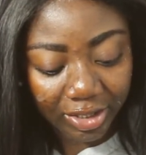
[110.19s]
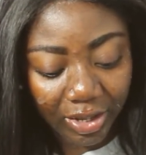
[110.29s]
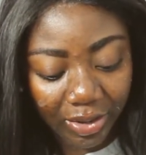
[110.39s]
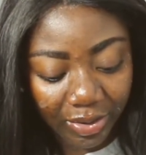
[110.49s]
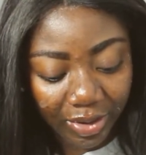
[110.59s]

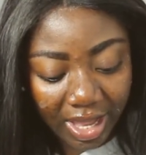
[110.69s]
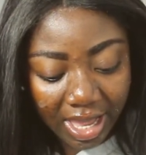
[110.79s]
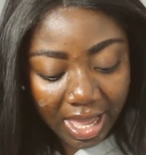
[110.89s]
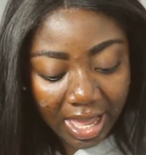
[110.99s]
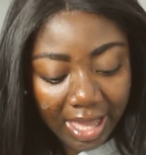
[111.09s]
So
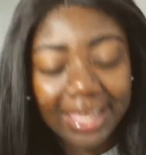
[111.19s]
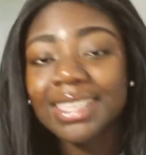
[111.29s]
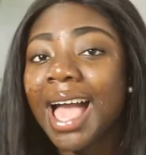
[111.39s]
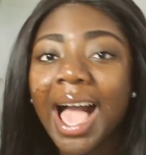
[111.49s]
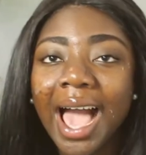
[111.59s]

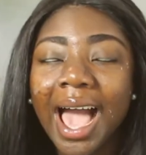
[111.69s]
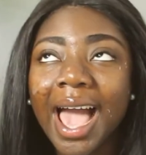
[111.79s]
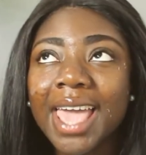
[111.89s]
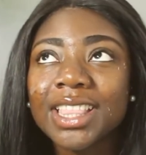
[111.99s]
yeah,